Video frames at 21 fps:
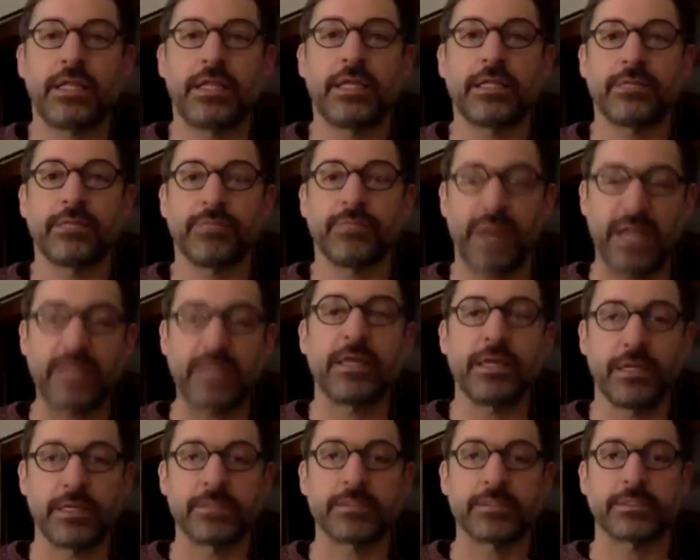I think
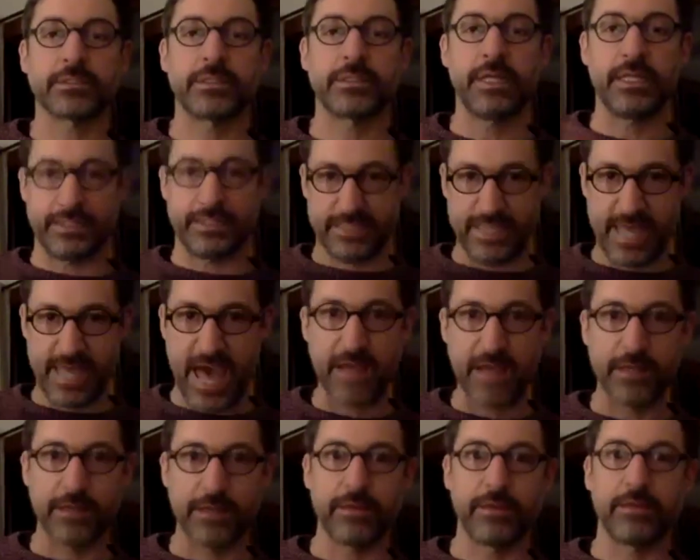it's
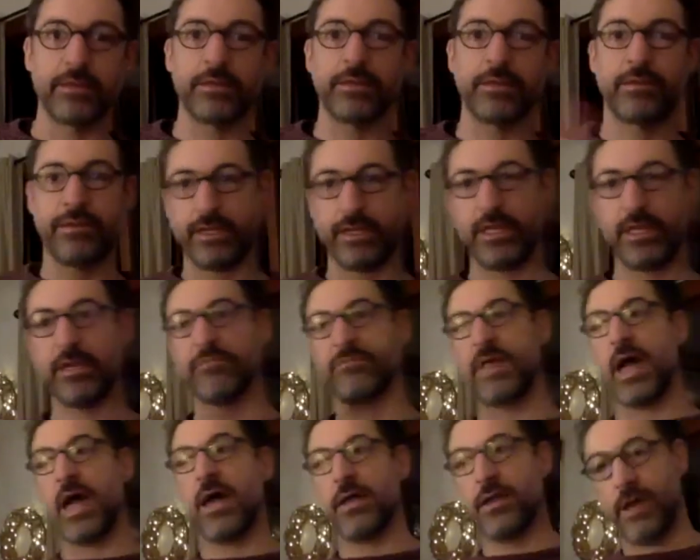that, thinking of
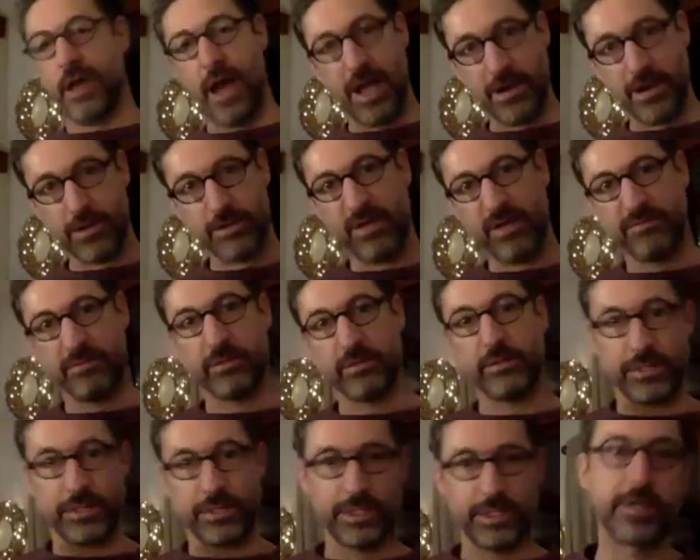that in a higher level
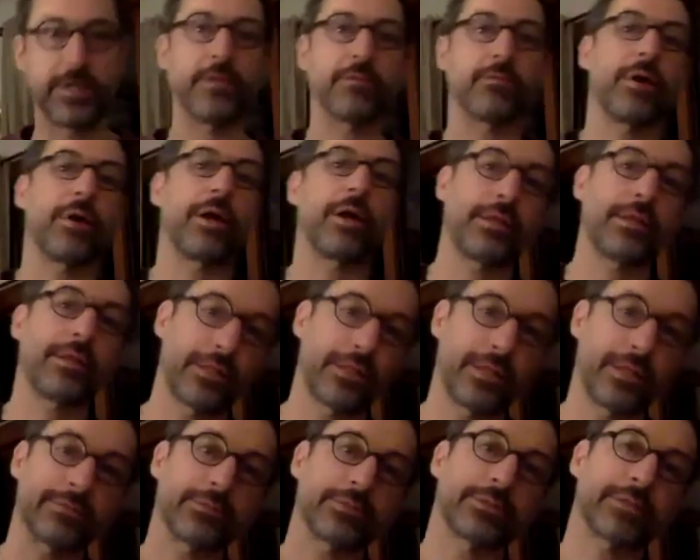in another way. I think
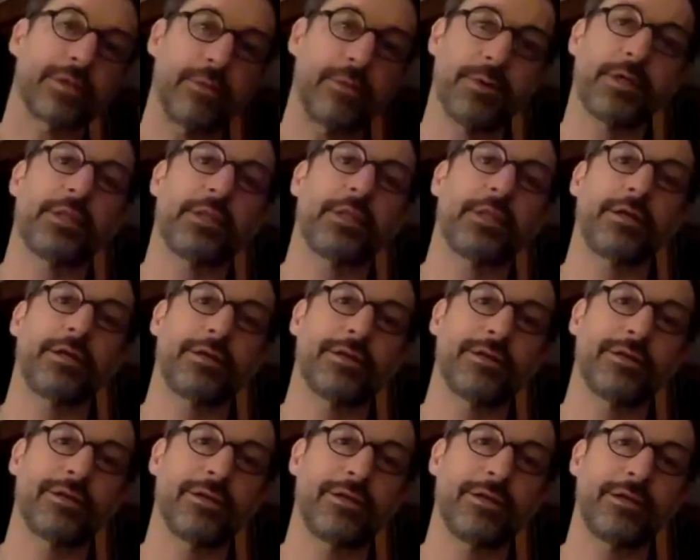that's what's coming in that
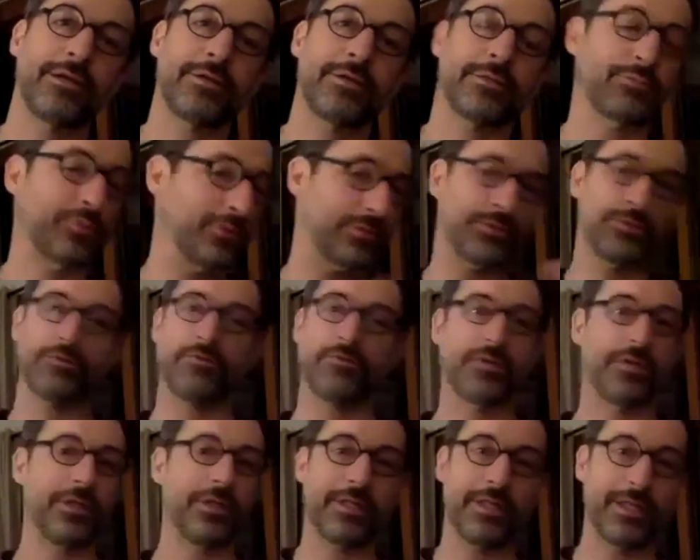this personal
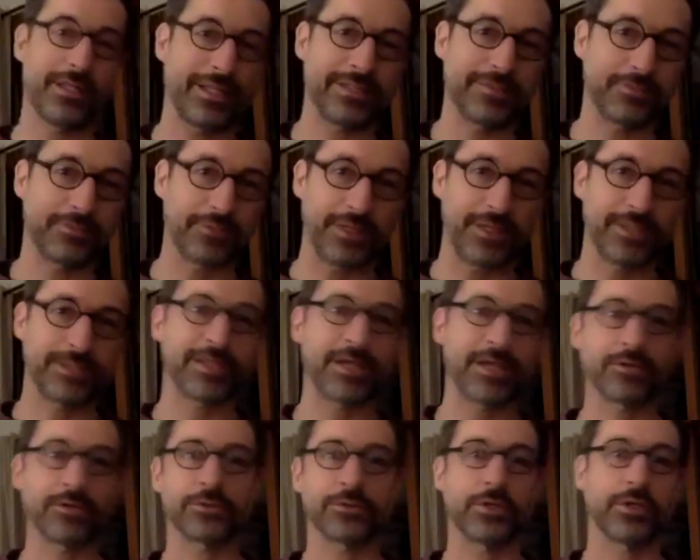feeling. That's where that
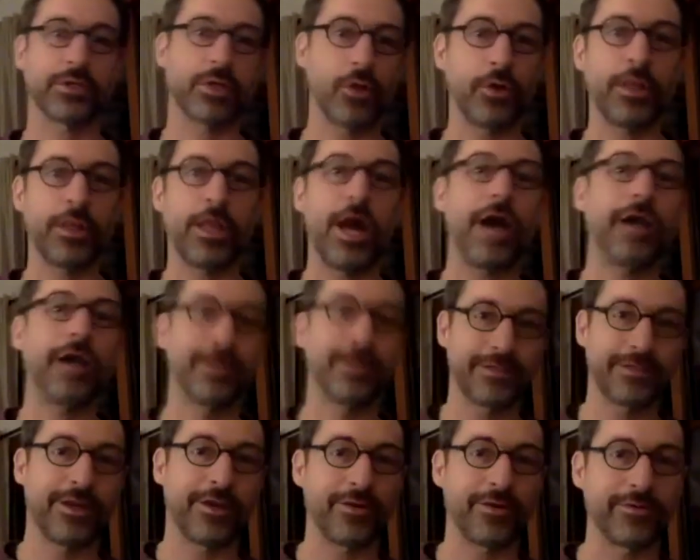cycle is going to go a lot.
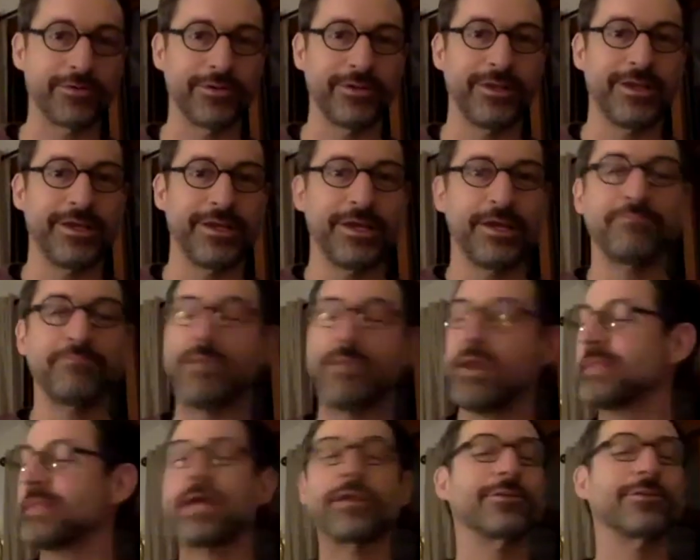
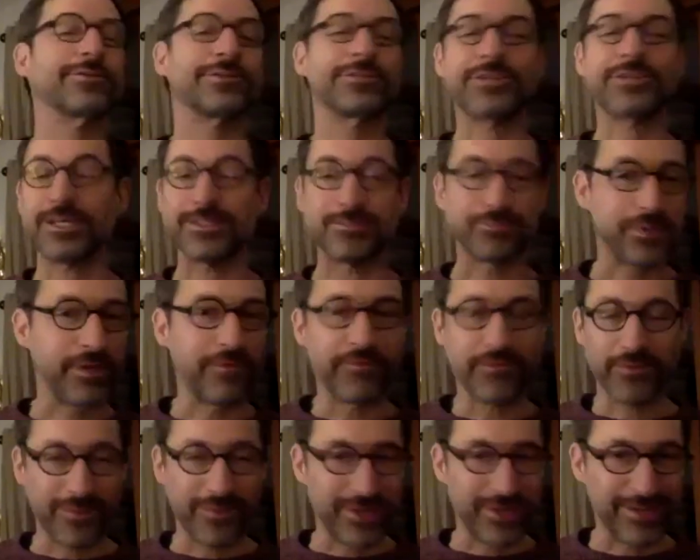Maybe that'll just be
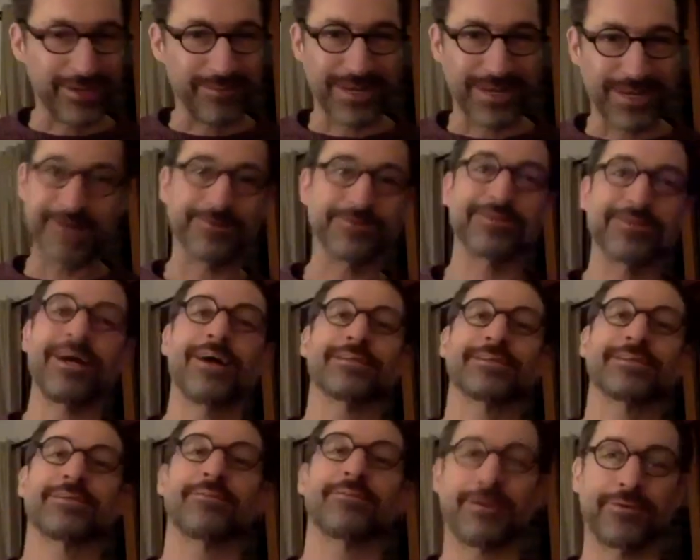for me, but I
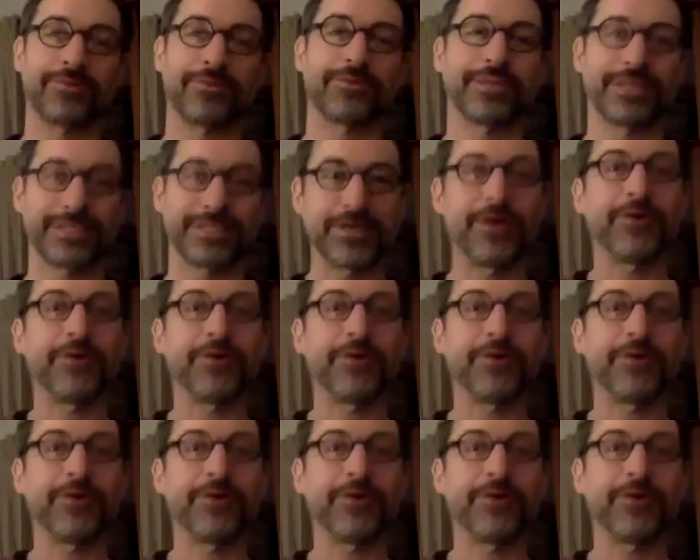somehow don't think so.